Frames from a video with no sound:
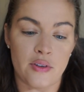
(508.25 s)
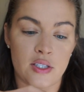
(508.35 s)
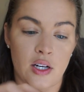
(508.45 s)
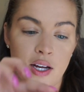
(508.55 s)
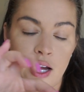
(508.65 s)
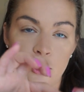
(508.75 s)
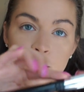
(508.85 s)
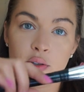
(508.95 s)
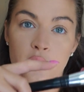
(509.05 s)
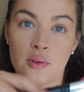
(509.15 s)
and Doug had
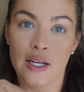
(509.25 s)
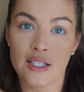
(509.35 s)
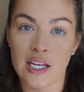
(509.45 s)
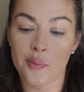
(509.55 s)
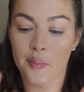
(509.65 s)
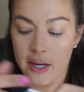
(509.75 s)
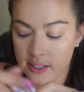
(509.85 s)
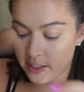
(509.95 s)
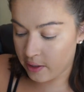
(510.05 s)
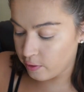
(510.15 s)
to like tape it back
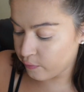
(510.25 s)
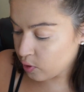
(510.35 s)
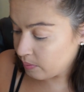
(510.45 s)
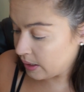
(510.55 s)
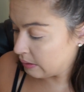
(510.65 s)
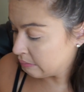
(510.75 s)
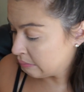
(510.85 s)
together for me.